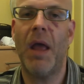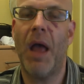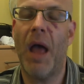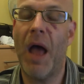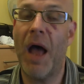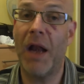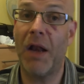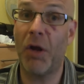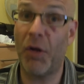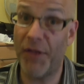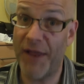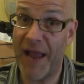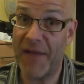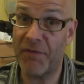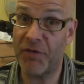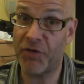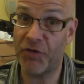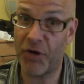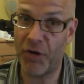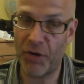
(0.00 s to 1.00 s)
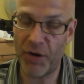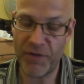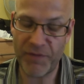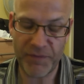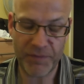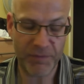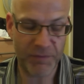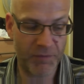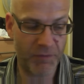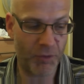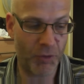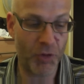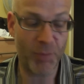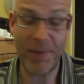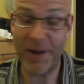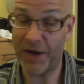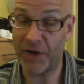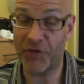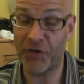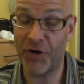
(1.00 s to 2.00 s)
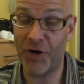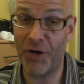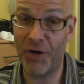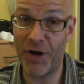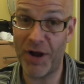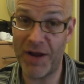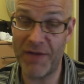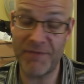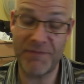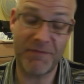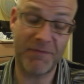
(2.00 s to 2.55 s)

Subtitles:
like the EverDrive for the Mega Drive,